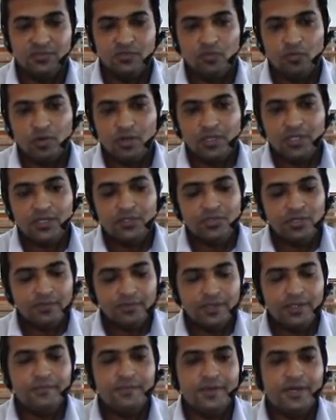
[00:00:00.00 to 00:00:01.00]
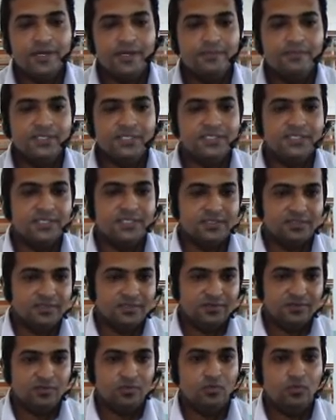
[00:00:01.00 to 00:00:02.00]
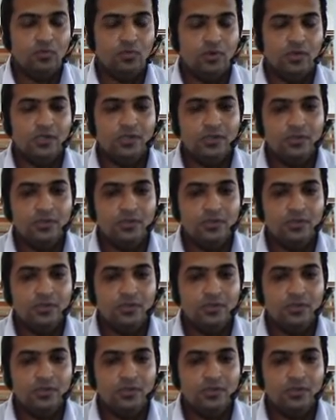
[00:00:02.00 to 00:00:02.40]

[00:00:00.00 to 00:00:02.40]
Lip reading: What do you mean by a business? What